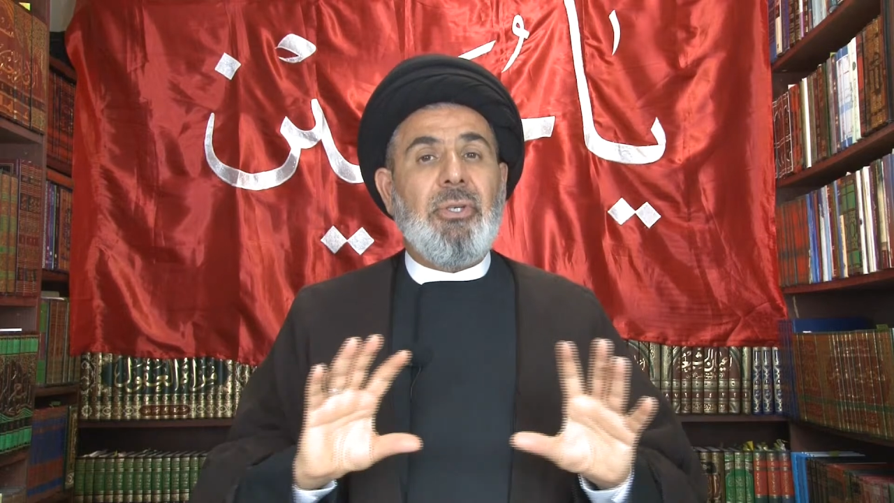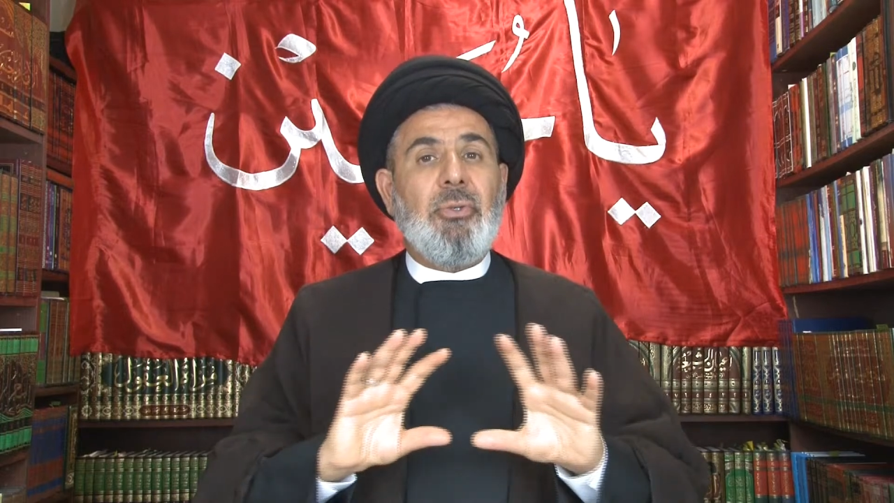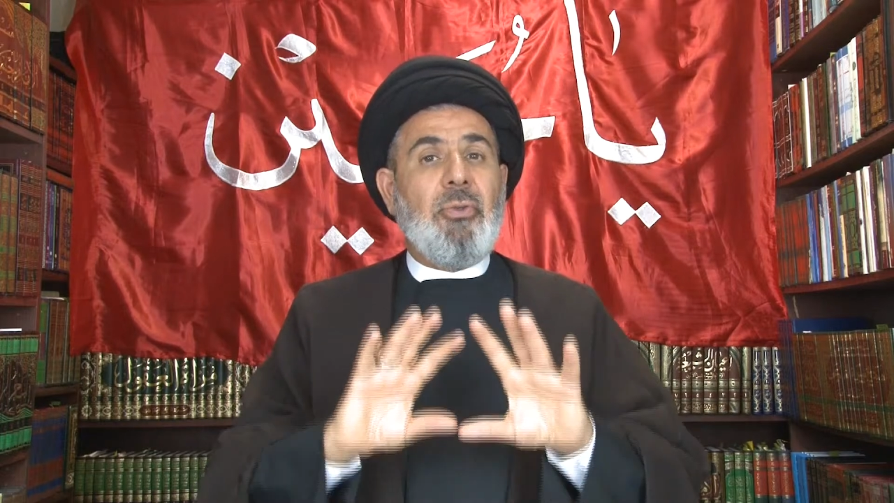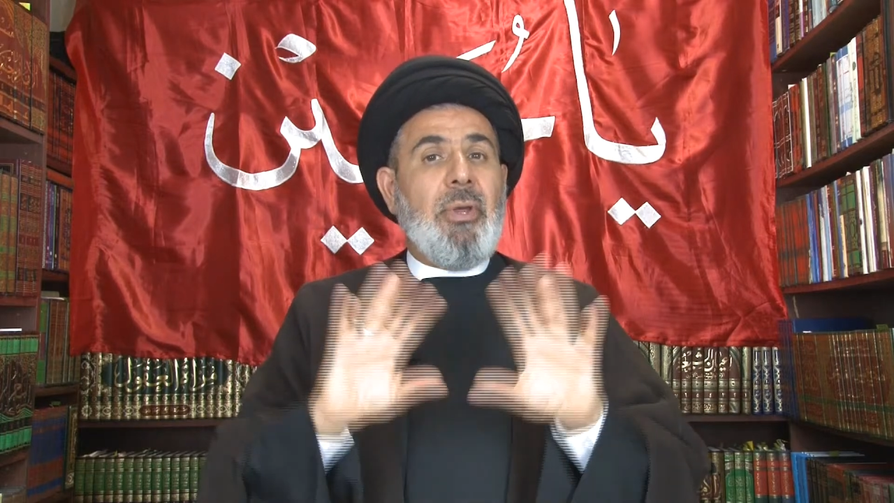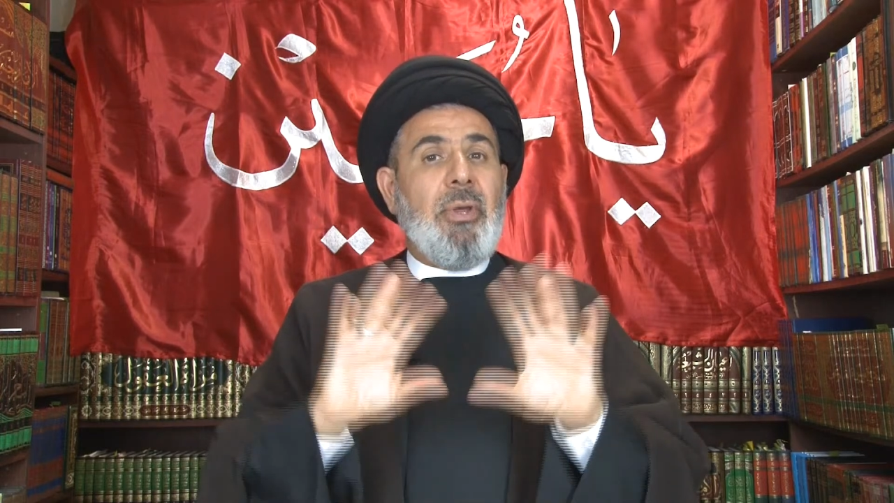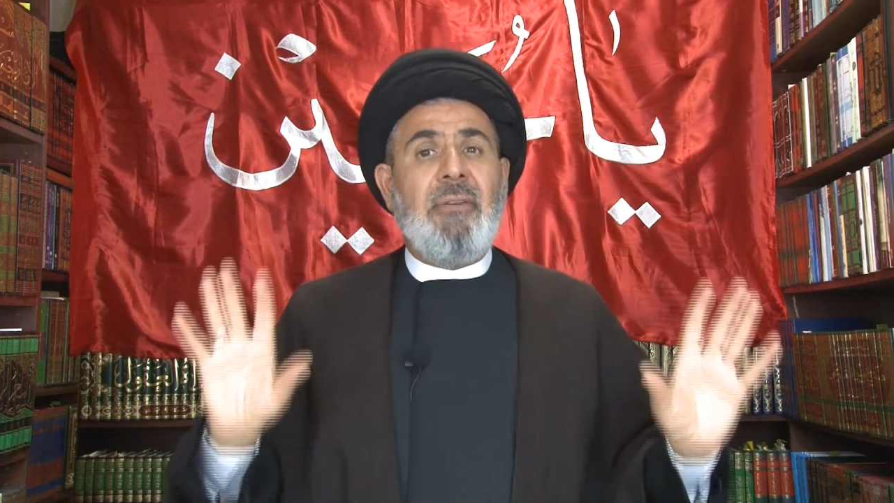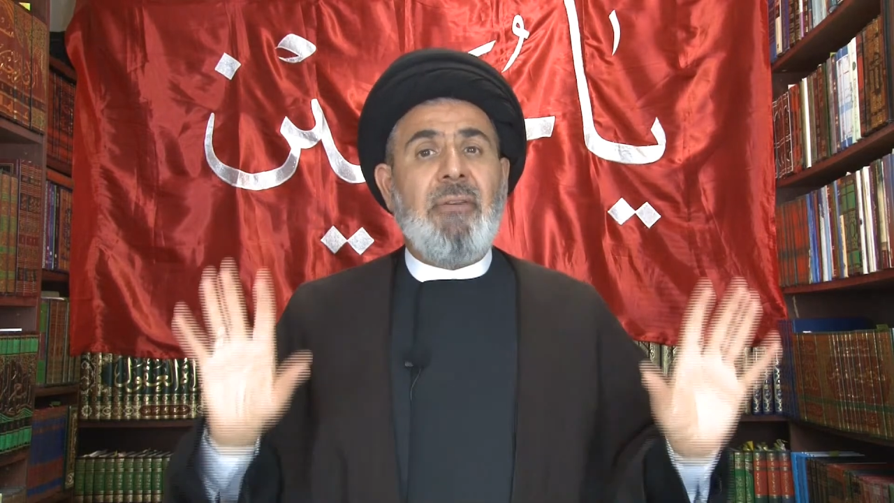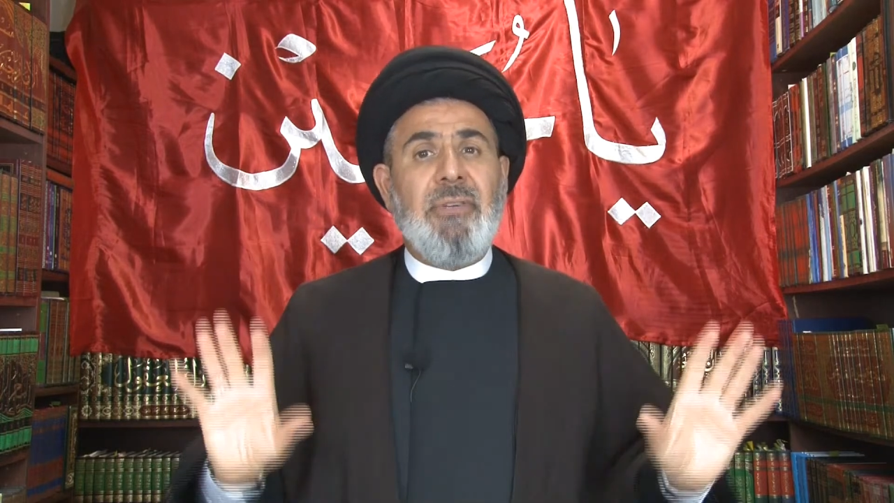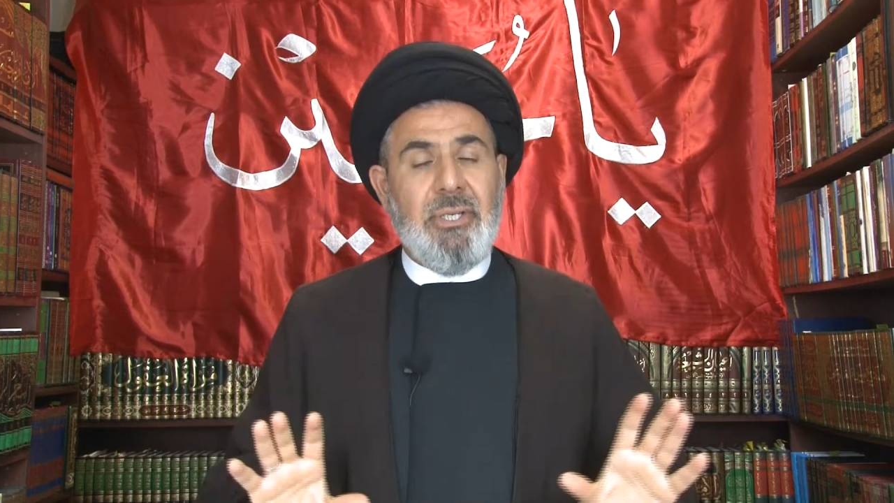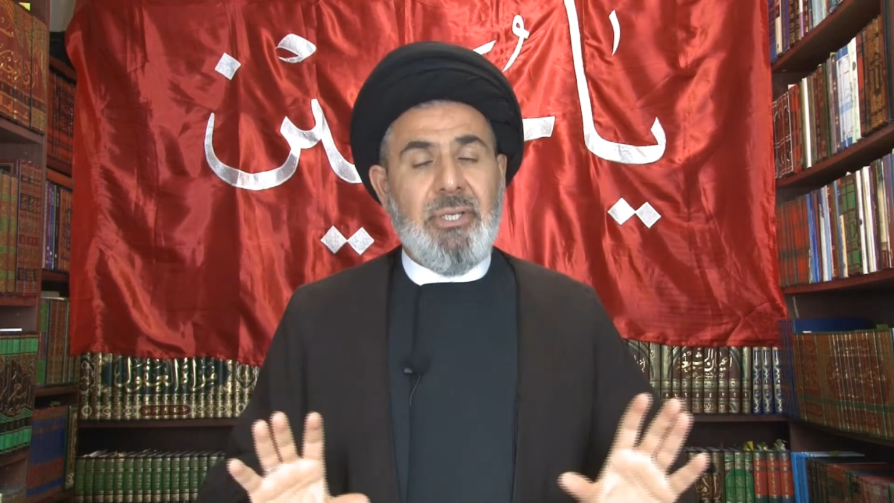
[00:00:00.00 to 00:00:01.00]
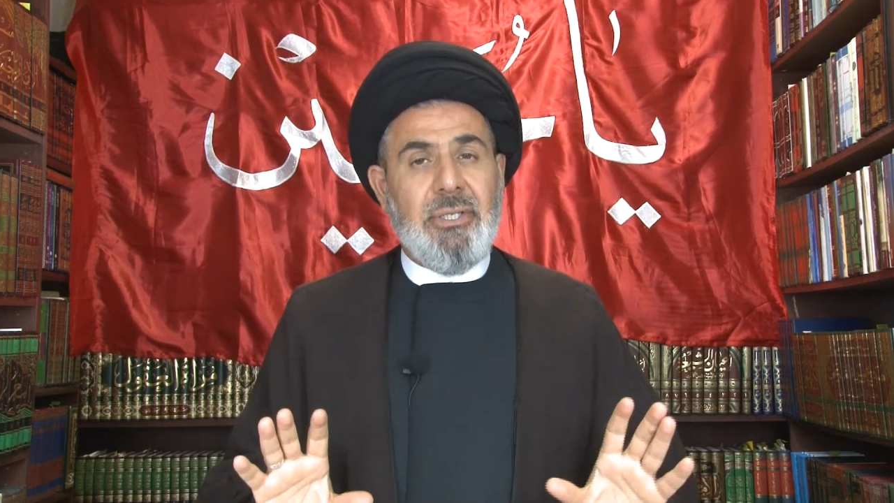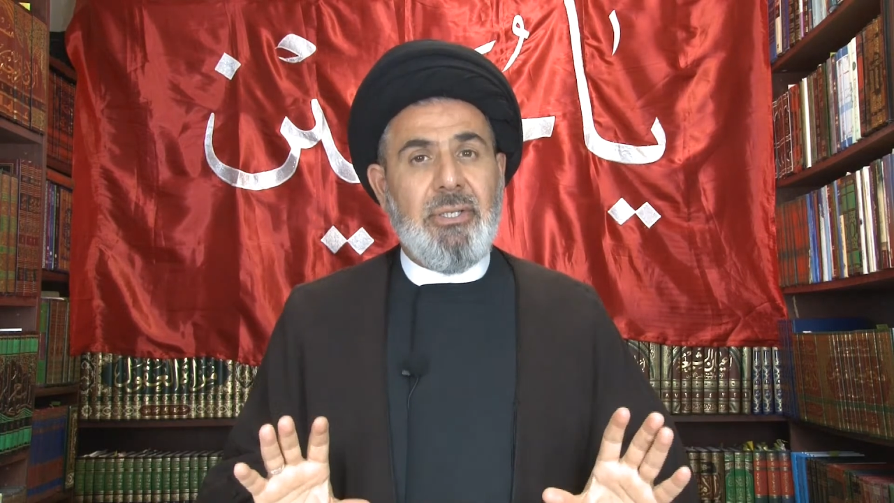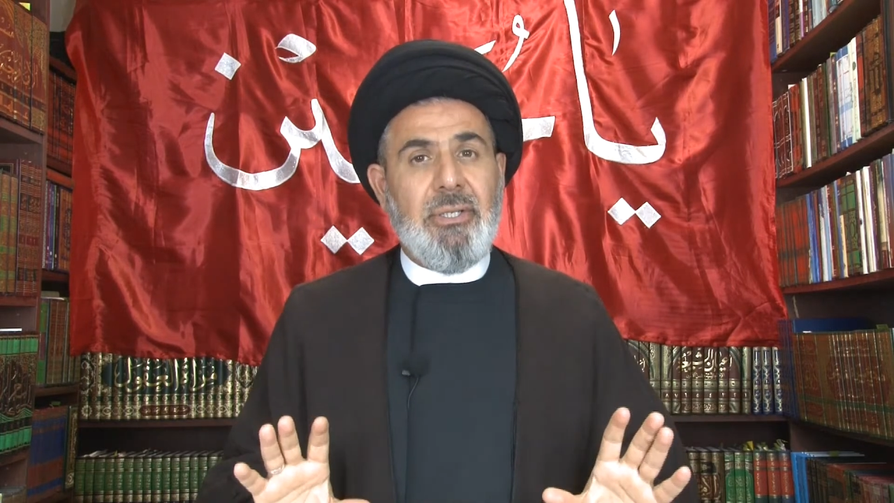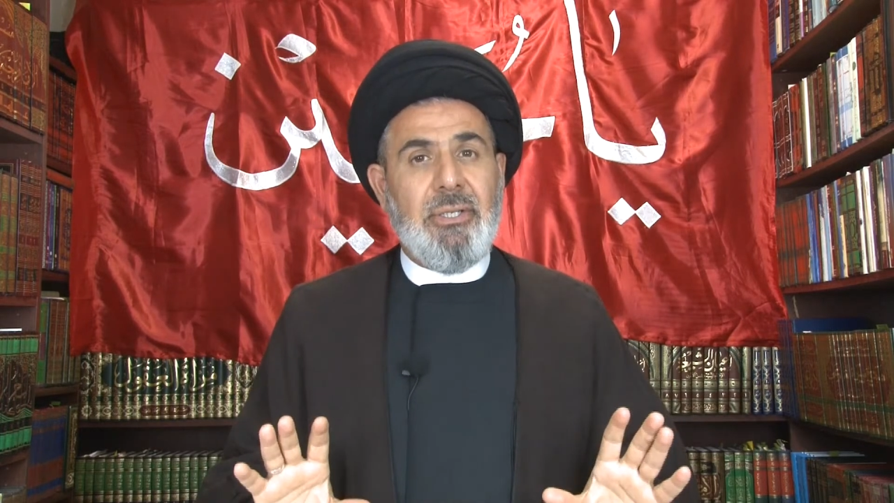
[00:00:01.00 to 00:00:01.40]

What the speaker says: to the provinces,